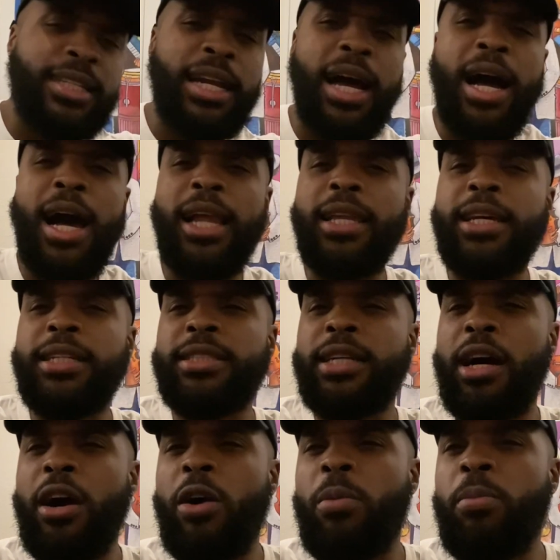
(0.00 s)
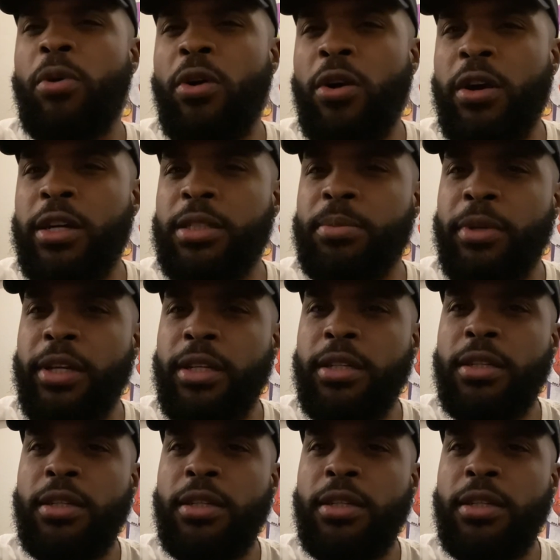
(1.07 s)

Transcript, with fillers: I holler, at y'all boys, man.